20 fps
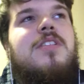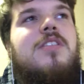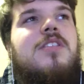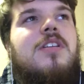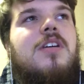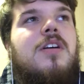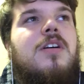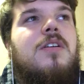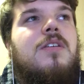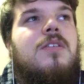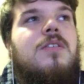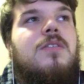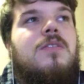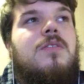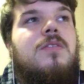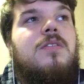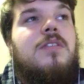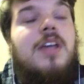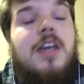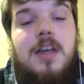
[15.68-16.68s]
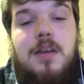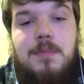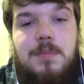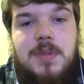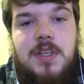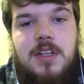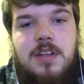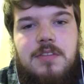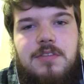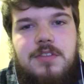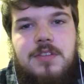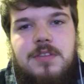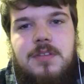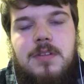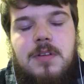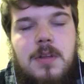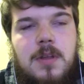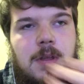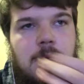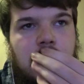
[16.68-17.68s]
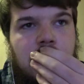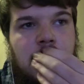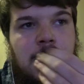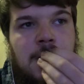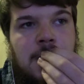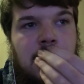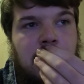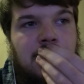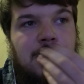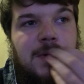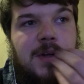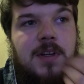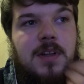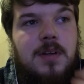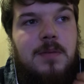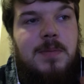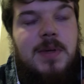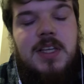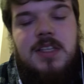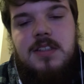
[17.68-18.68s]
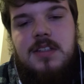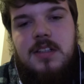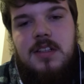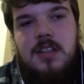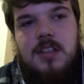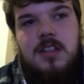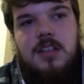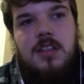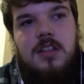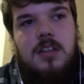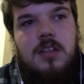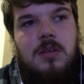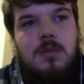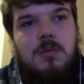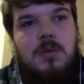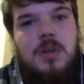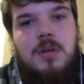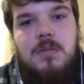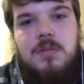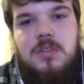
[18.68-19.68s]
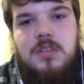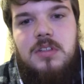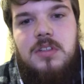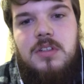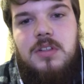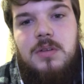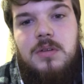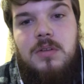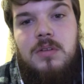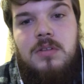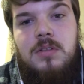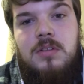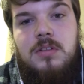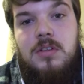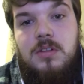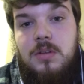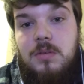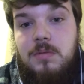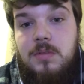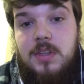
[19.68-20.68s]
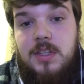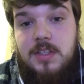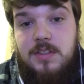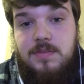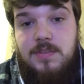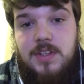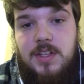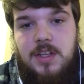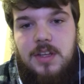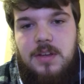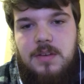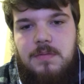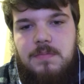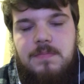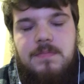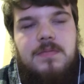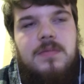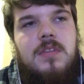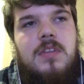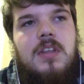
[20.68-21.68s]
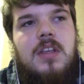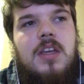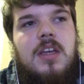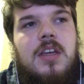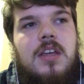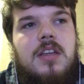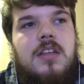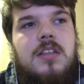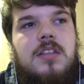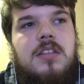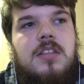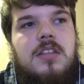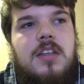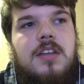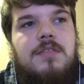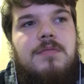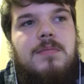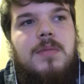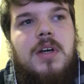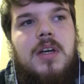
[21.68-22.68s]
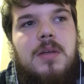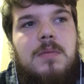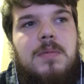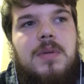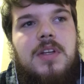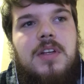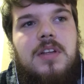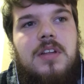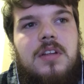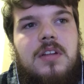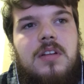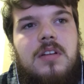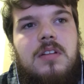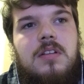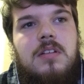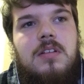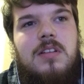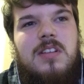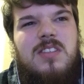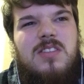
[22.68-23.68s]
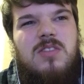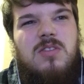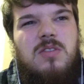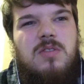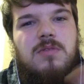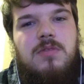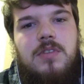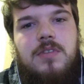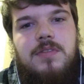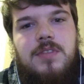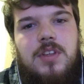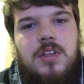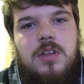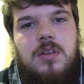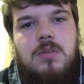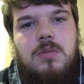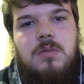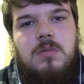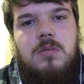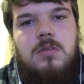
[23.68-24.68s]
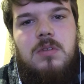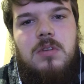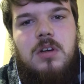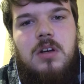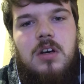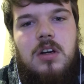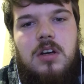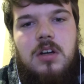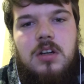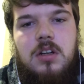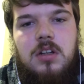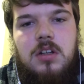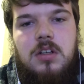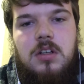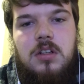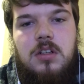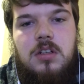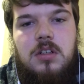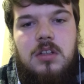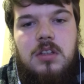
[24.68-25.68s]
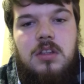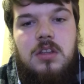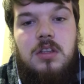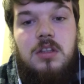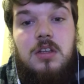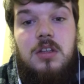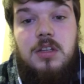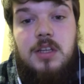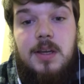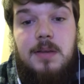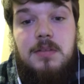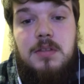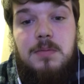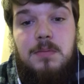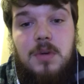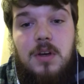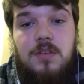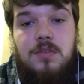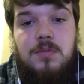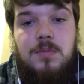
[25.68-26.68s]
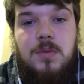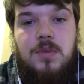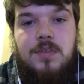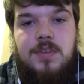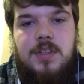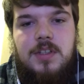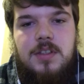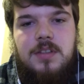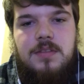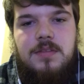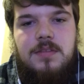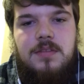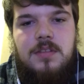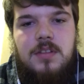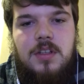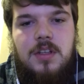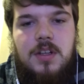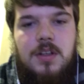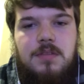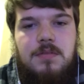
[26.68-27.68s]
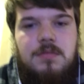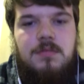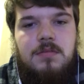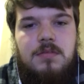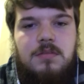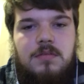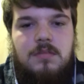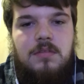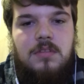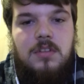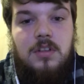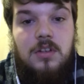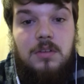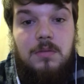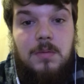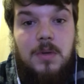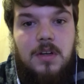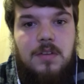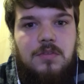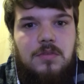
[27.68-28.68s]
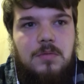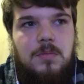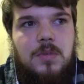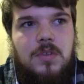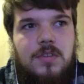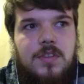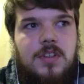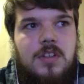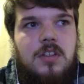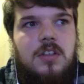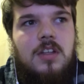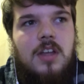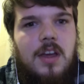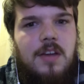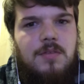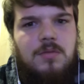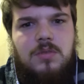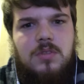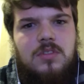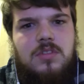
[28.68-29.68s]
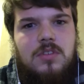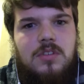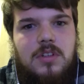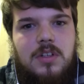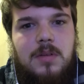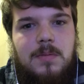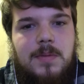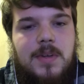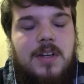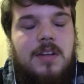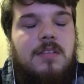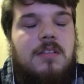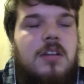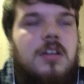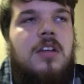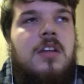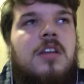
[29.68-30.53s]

so, yeah, a bit different. But uh, basically, what I want to do, to do with this video is give my opinion, sort of review, on the Captain Marvel movie. You know, the new Marvel movie. Everyone's talking about it.